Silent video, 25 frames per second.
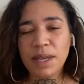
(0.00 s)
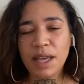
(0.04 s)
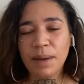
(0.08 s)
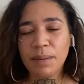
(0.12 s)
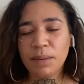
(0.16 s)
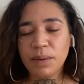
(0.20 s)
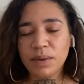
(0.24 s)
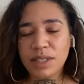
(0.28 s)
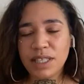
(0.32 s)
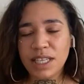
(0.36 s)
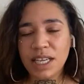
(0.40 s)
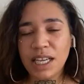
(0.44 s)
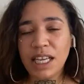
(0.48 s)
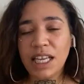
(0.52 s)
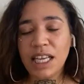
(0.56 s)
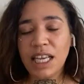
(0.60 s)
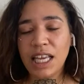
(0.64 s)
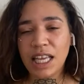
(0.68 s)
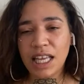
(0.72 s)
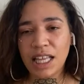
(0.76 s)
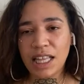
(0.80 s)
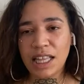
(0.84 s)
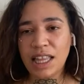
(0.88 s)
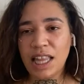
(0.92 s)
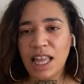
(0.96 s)
able to
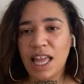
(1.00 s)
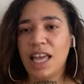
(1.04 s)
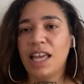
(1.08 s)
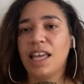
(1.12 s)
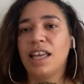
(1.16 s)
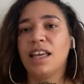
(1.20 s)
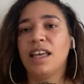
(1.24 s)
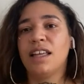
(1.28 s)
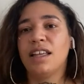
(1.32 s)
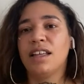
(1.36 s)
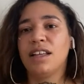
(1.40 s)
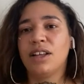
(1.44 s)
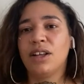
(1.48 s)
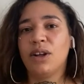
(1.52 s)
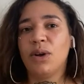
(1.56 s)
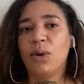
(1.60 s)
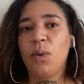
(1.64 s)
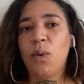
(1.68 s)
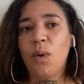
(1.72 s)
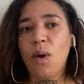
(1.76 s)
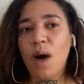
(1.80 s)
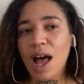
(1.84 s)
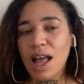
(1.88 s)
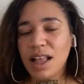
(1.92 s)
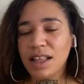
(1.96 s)
get that
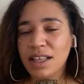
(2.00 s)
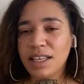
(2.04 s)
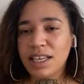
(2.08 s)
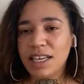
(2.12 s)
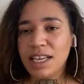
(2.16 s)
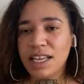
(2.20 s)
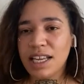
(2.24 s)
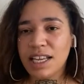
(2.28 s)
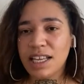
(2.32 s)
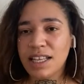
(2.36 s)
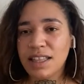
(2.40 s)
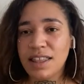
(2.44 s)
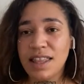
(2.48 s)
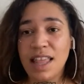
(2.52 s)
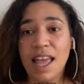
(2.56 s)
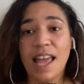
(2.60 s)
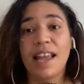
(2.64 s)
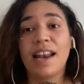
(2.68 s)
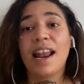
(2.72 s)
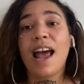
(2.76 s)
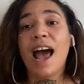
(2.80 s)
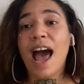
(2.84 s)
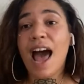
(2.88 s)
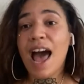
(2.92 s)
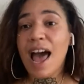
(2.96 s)
quality that
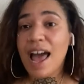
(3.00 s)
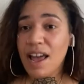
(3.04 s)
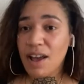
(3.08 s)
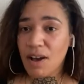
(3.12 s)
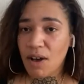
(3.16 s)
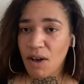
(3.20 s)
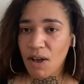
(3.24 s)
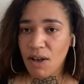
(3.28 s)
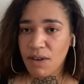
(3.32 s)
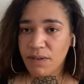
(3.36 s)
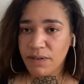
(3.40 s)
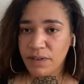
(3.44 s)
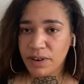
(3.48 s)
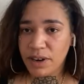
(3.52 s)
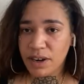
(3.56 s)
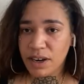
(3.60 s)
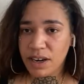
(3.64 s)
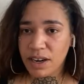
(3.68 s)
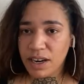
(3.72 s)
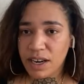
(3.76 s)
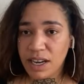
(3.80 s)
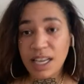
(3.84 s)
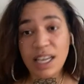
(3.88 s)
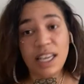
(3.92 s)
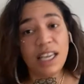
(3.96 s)
I
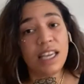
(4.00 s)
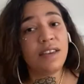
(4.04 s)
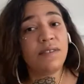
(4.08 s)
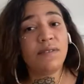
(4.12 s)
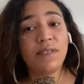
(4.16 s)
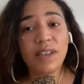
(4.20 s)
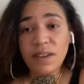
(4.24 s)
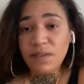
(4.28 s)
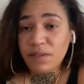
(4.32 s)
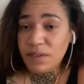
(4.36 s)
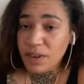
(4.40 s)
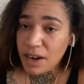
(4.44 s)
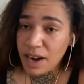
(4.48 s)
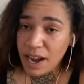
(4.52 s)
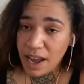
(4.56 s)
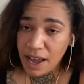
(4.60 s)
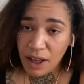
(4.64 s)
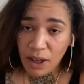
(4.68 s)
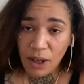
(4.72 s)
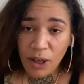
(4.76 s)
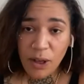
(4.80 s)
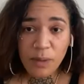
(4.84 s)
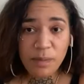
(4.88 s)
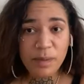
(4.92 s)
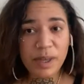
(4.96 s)
offer, even if they're at
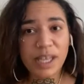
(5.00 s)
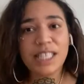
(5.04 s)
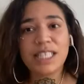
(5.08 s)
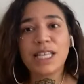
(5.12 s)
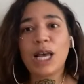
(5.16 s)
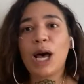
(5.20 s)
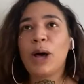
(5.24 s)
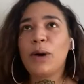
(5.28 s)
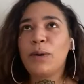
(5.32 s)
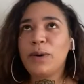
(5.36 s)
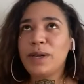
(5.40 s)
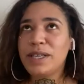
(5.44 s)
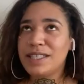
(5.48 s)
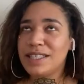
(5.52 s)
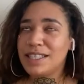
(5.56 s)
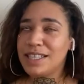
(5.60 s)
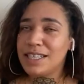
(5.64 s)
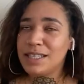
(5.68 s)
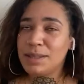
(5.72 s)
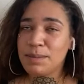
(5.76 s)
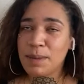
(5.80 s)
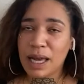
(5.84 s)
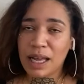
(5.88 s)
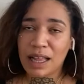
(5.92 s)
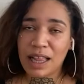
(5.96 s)
home. Because I always
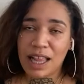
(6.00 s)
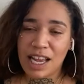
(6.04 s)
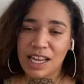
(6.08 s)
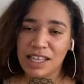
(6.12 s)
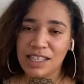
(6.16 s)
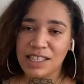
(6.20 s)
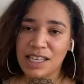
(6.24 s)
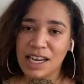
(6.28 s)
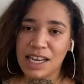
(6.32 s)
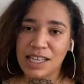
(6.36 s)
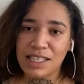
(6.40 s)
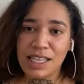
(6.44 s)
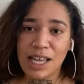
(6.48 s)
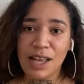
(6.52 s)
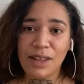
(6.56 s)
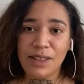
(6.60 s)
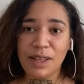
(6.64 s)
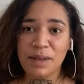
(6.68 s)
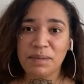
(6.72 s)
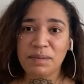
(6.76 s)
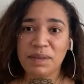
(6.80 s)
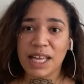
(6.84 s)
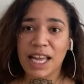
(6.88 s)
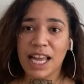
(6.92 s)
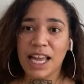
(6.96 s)
tease my clients and I tell
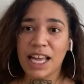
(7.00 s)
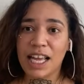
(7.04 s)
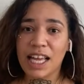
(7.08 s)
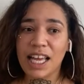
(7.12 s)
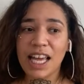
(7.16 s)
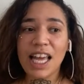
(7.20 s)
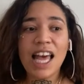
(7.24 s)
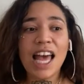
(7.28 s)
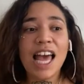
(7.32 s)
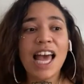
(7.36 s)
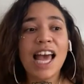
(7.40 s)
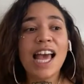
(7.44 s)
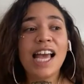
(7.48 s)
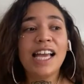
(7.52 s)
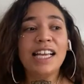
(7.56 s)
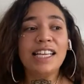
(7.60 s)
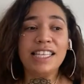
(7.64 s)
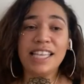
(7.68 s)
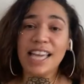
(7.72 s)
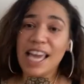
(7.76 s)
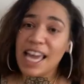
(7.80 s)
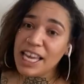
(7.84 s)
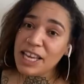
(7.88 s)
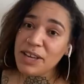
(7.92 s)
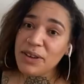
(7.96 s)
them, like,
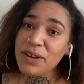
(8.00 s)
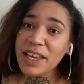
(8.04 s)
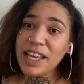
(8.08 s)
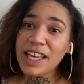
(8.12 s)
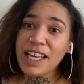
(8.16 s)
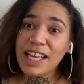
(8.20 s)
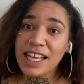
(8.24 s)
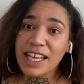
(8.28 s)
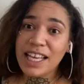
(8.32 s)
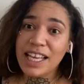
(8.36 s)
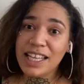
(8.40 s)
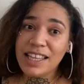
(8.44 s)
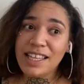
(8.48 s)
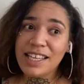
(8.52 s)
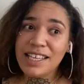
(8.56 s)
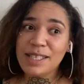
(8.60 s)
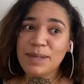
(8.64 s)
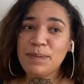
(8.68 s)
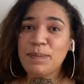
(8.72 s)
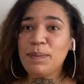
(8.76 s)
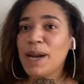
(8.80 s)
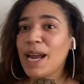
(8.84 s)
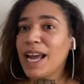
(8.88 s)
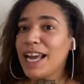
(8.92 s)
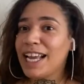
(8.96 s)
yeah, you can get
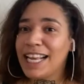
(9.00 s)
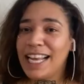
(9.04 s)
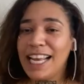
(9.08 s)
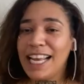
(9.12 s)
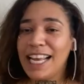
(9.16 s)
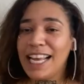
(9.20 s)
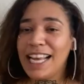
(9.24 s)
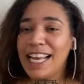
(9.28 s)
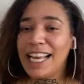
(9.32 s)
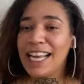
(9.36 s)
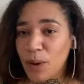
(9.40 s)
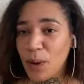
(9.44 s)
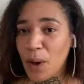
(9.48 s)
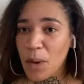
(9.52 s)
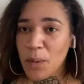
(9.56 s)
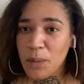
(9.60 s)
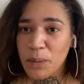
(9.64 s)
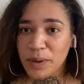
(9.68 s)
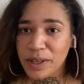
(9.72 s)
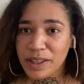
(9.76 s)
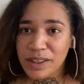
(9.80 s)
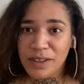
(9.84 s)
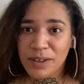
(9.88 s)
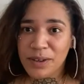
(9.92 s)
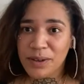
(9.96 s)
this, but I can't go home
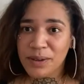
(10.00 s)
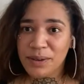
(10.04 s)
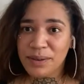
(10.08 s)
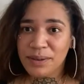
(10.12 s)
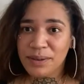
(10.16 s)
with you.